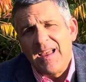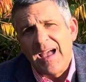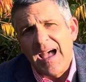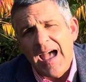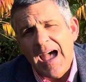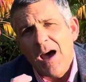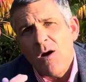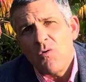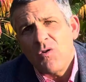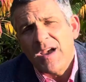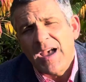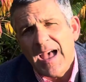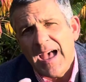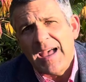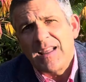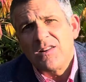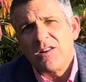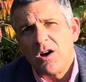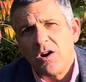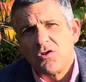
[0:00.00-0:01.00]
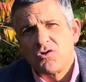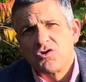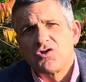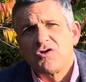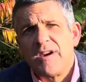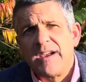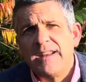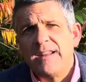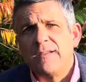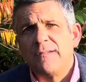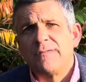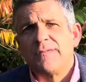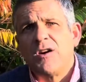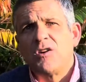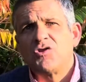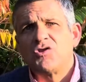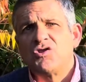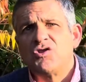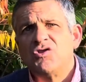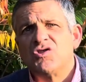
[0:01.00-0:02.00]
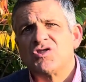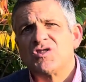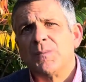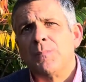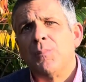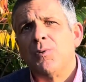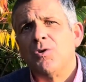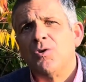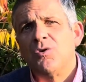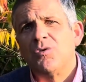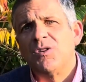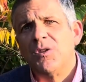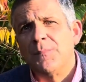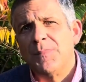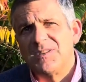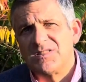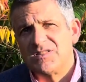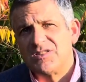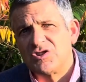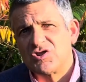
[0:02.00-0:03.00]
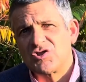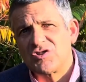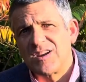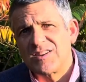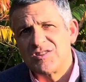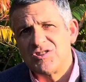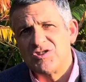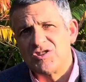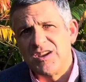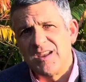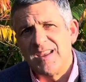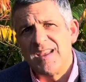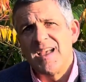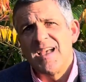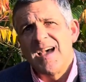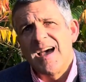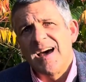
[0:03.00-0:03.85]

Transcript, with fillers: how can our training function support the business strategy?